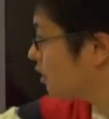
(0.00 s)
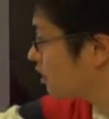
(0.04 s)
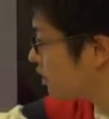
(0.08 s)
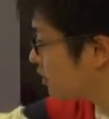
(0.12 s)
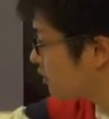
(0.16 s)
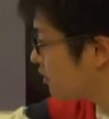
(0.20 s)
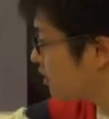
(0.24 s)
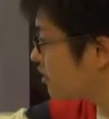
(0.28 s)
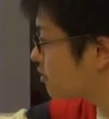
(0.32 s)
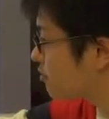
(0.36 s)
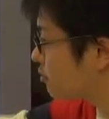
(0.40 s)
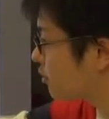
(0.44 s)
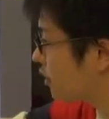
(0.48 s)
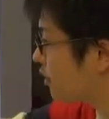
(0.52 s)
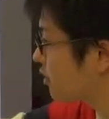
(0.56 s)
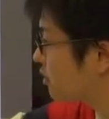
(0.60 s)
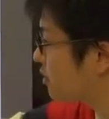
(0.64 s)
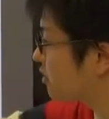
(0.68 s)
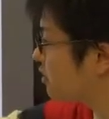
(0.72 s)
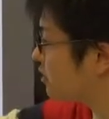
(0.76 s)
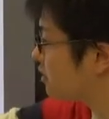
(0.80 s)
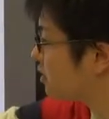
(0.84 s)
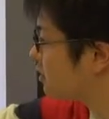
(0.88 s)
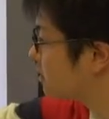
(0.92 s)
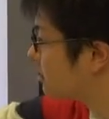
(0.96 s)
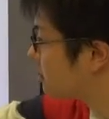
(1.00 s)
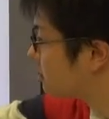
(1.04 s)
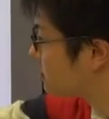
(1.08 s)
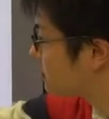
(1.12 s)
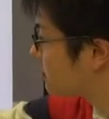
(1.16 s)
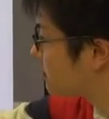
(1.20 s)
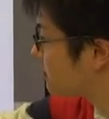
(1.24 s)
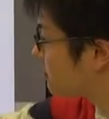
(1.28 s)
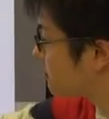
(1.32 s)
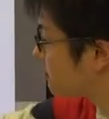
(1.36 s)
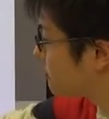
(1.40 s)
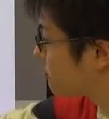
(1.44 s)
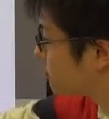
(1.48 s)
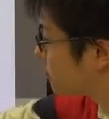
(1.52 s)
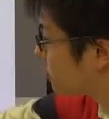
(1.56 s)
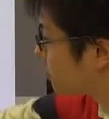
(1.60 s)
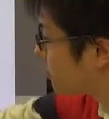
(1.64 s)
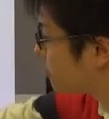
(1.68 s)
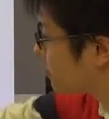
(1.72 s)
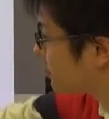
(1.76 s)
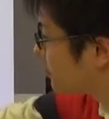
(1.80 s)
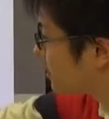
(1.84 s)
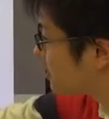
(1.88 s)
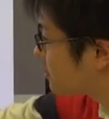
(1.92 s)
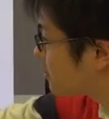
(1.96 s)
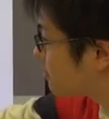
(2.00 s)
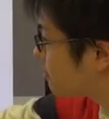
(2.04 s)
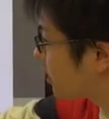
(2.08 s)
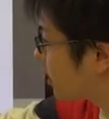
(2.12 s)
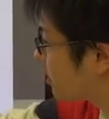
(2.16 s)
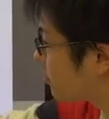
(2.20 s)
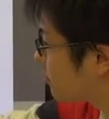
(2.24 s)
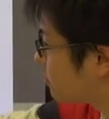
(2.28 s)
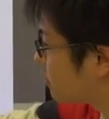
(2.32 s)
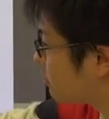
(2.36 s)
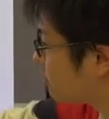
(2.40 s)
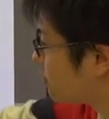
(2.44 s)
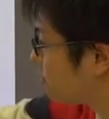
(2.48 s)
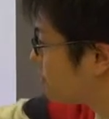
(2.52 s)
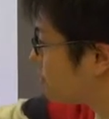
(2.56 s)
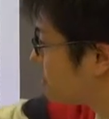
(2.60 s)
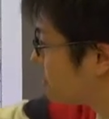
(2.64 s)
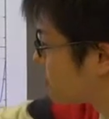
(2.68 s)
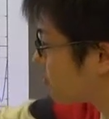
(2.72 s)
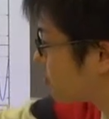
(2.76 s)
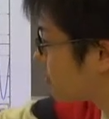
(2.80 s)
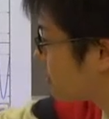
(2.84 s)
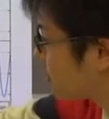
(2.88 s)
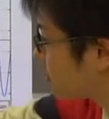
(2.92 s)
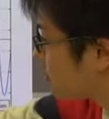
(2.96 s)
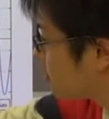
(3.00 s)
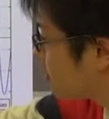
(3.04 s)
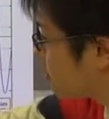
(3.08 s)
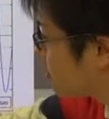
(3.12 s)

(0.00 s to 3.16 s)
This part, from this part to this part.